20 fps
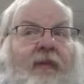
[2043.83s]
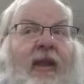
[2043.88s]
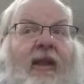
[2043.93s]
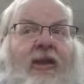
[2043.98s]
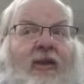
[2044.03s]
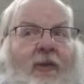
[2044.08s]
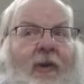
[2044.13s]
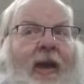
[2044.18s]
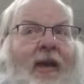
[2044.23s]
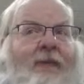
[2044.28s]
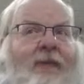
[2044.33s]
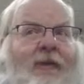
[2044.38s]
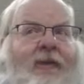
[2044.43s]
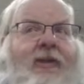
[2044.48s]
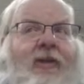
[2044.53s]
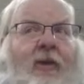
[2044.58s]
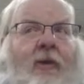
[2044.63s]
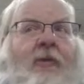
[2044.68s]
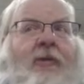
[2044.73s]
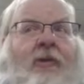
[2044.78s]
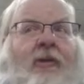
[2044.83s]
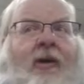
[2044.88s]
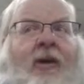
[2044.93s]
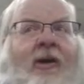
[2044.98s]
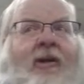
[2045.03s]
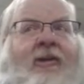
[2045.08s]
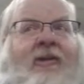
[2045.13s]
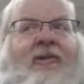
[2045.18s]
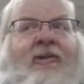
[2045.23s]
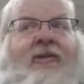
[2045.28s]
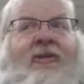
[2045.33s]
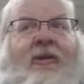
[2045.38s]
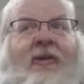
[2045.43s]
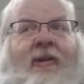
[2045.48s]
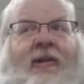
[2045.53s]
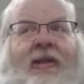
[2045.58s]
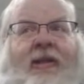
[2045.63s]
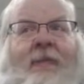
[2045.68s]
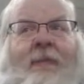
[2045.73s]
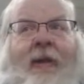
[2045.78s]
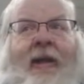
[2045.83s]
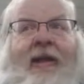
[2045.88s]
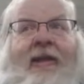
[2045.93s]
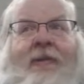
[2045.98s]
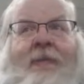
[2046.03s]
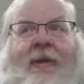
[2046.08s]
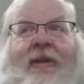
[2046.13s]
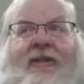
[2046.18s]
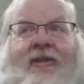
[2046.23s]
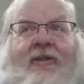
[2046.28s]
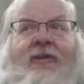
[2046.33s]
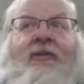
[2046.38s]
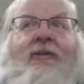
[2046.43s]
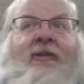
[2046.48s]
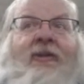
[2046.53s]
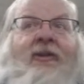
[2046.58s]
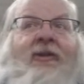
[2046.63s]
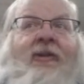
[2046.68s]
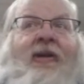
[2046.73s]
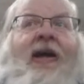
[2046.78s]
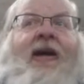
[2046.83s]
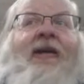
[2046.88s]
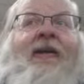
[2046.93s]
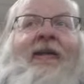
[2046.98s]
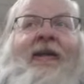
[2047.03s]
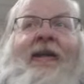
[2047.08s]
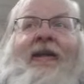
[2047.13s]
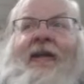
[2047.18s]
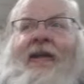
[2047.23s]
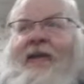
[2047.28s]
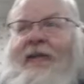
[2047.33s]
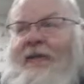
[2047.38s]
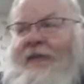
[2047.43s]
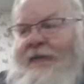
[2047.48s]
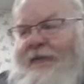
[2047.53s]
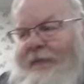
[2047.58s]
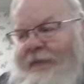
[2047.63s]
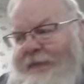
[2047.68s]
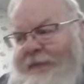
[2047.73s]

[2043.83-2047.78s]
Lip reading: you have to know your artist on eBay to make certain you're not getting